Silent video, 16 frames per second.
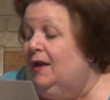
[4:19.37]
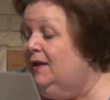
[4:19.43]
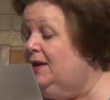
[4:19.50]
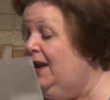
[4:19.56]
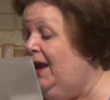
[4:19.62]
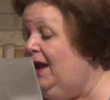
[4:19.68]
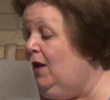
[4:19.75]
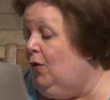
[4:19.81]

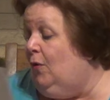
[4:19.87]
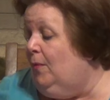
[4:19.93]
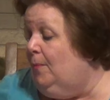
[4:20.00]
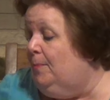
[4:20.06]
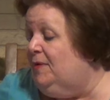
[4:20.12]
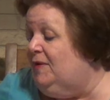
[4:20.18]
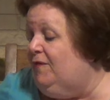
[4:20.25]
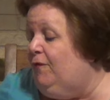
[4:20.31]
Now,
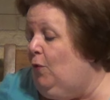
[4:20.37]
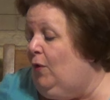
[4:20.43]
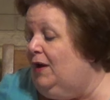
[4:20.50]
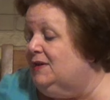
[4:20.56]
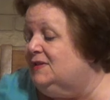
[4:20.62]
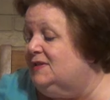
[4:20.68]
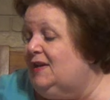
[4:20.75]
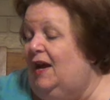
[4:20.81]
before
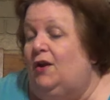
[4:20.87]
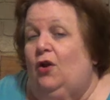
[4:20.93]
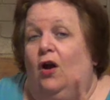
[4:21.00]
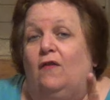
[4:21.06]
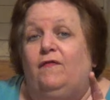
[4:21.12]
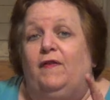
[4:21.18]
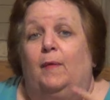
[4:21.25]
I sign off,